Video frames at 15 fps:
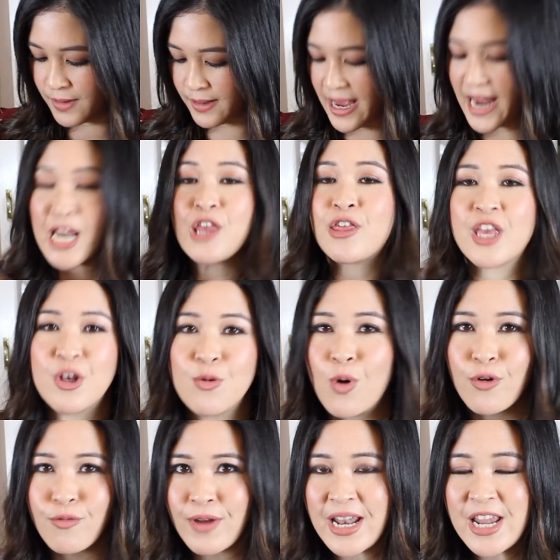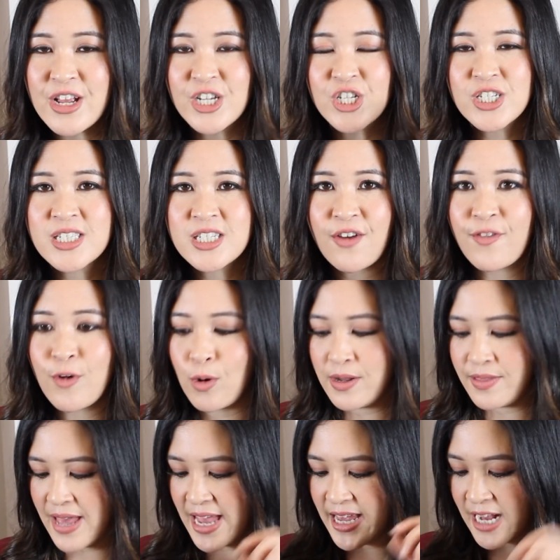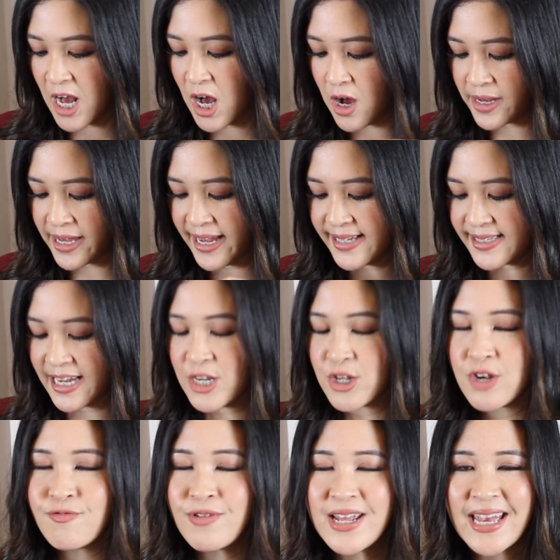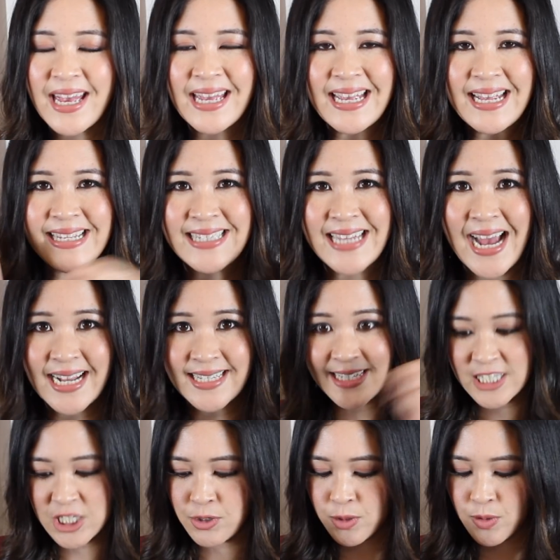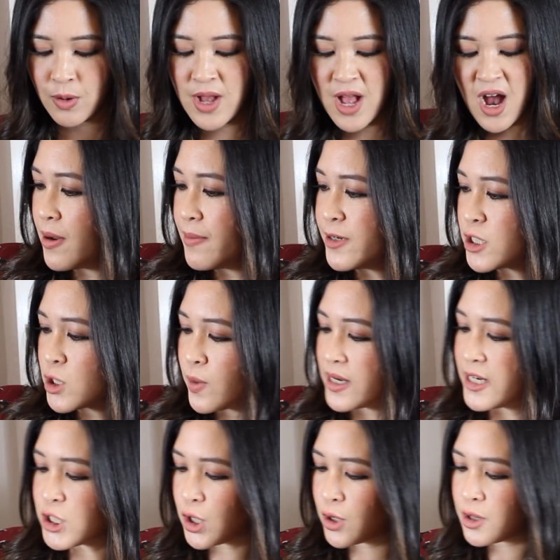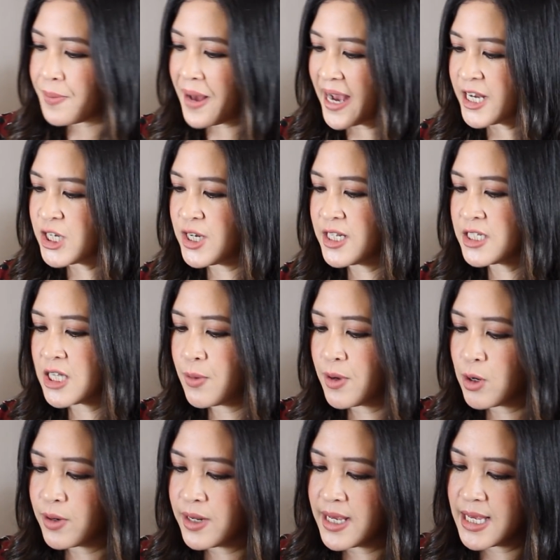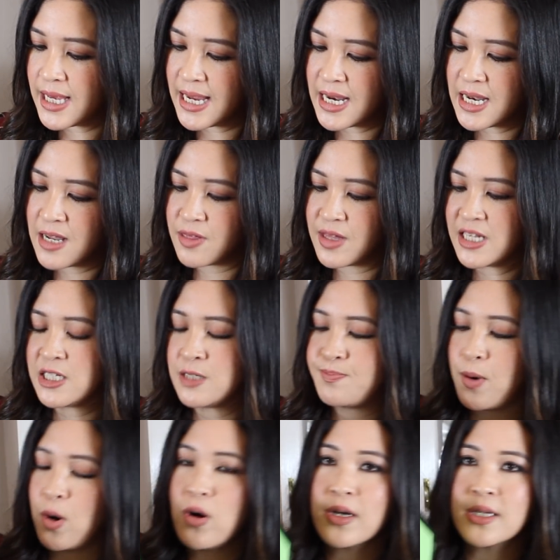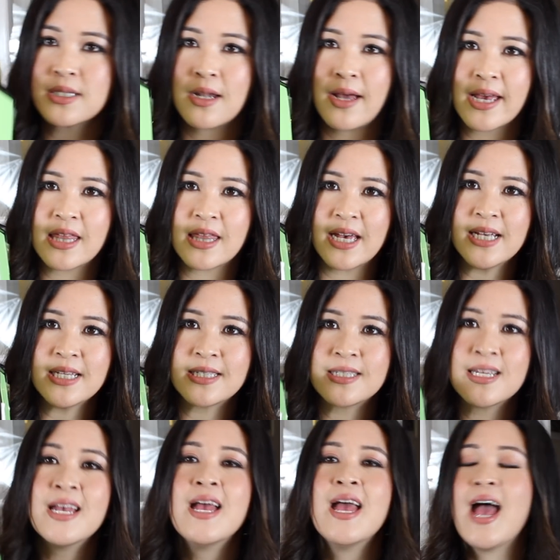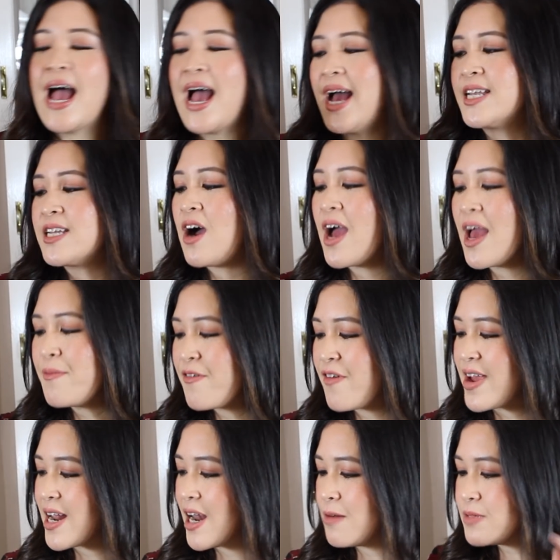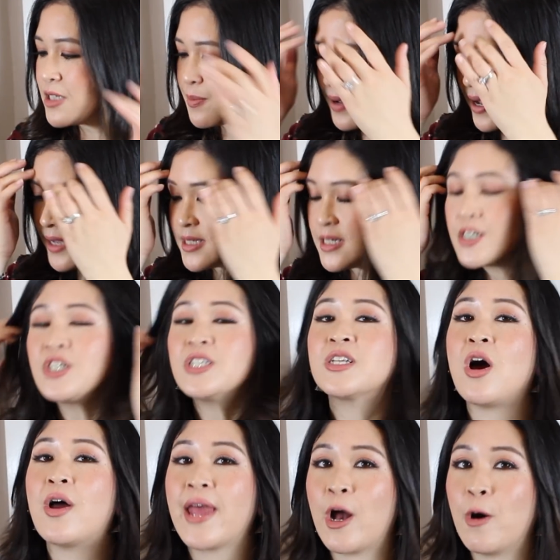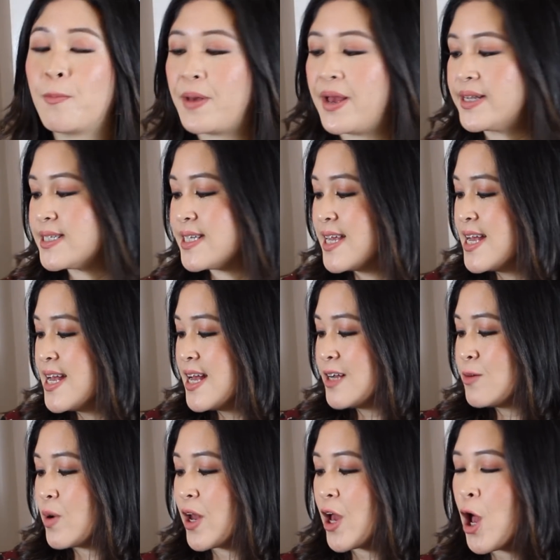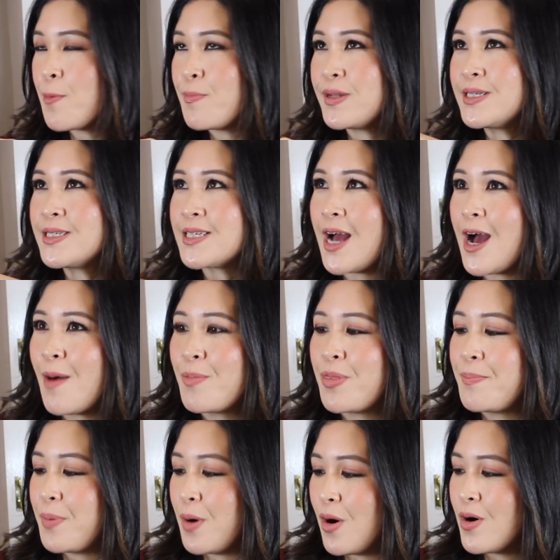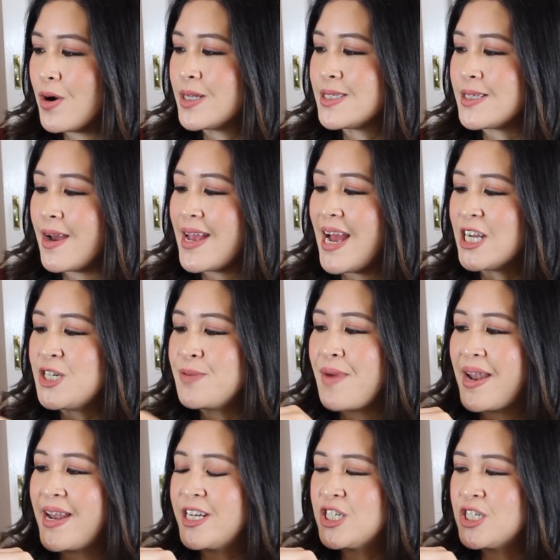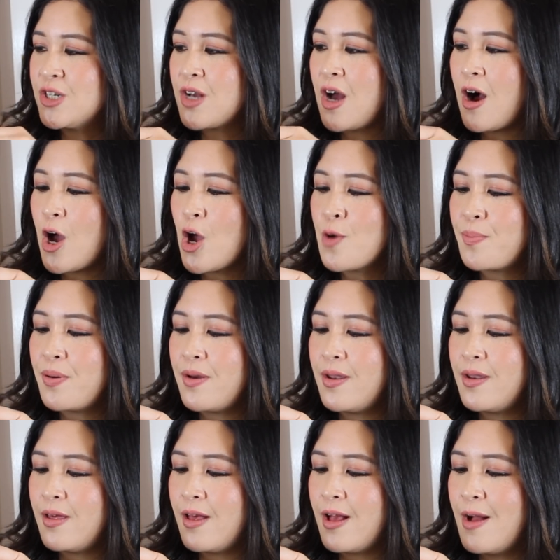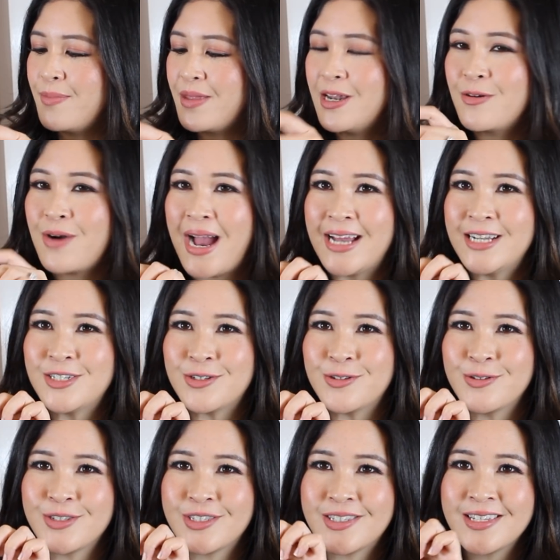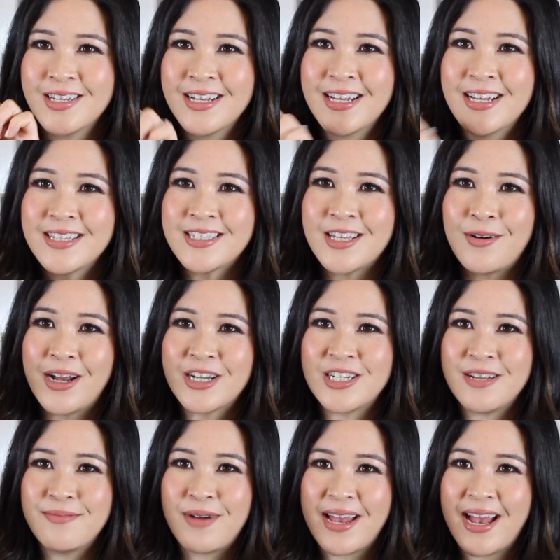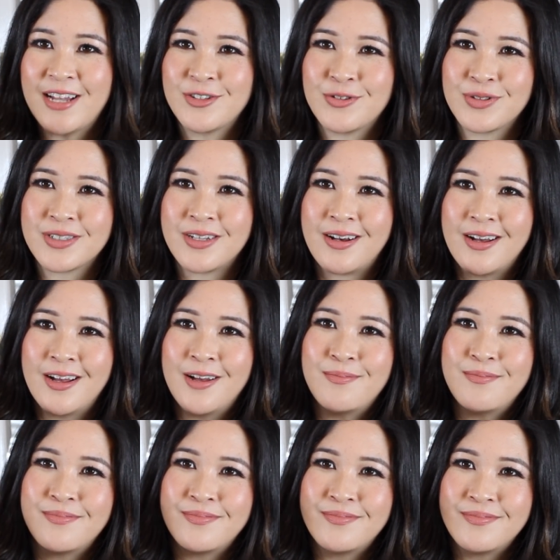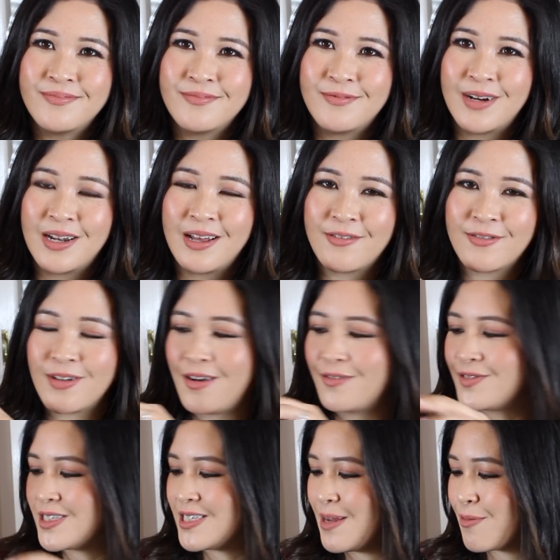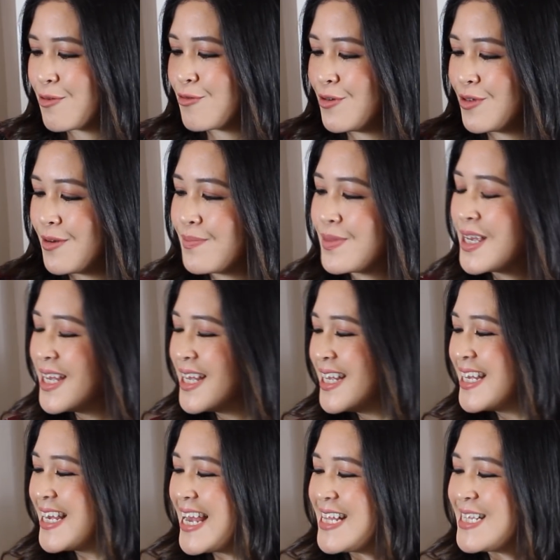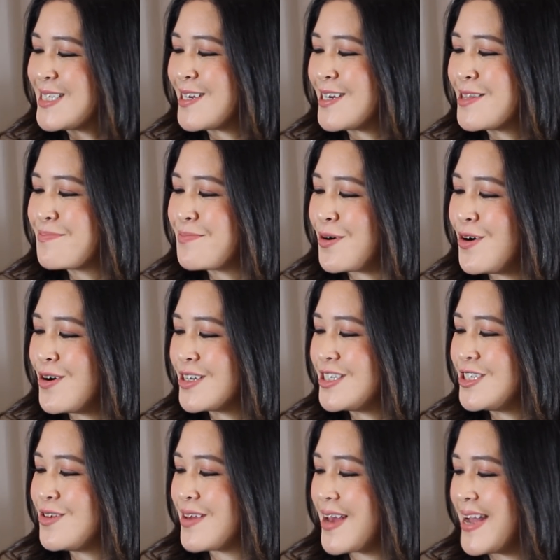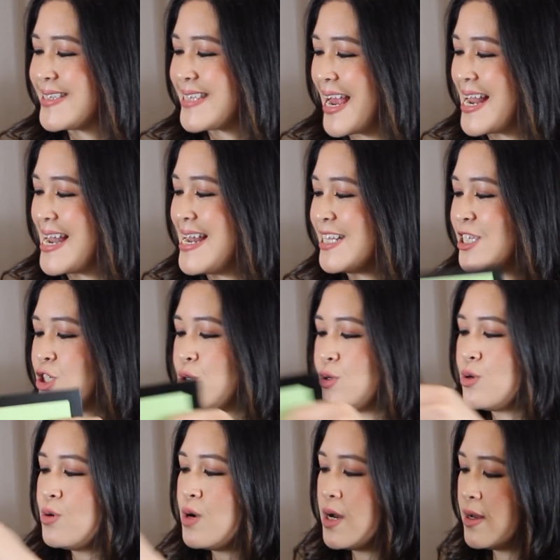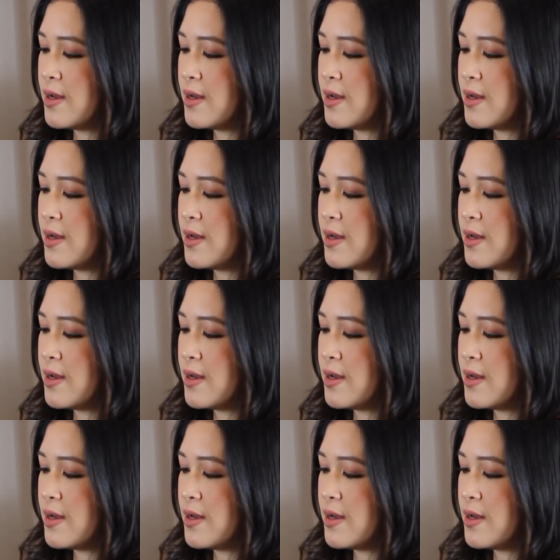anything you want really. You can just stuff it all in there, your car keys, and you can really get easy access to it as well. Let me just quickly show you the packaging. So I got it in this box like this, and I am a very clumsy person, I just can't help it. When I opened up the box, I actually managed to cut open the little handles. So actually my handles, well, I've snipped through them. Inside the box you get a little